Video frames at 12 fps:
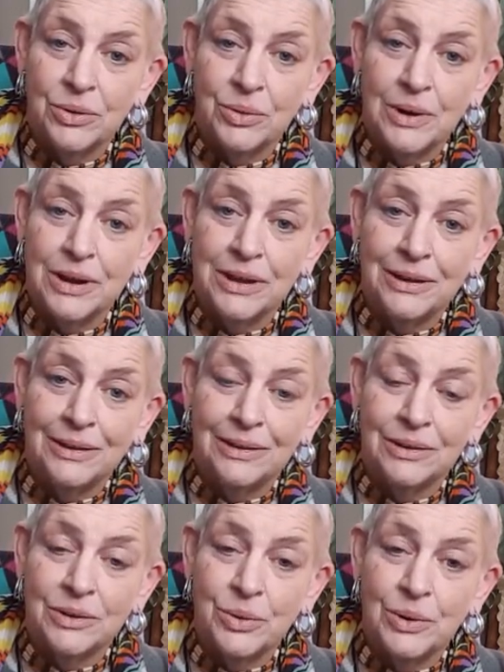quite
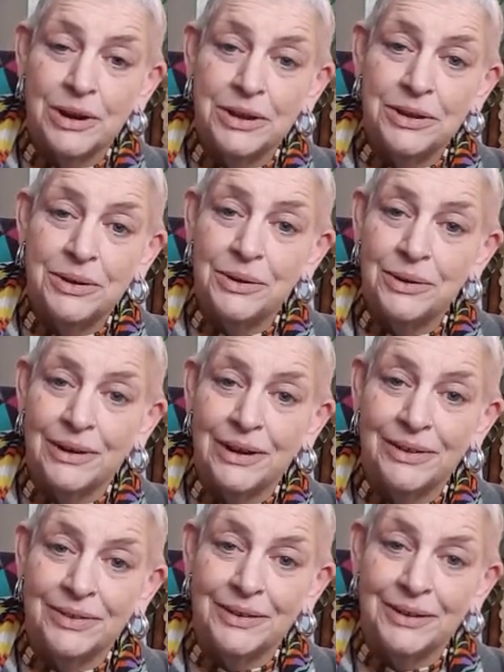a year,
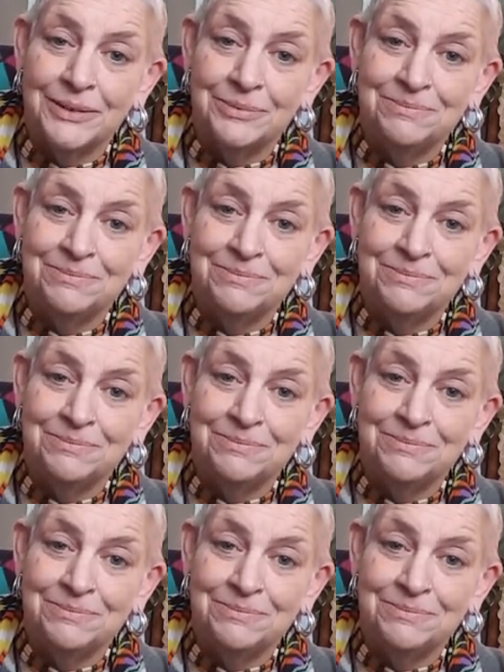hasn't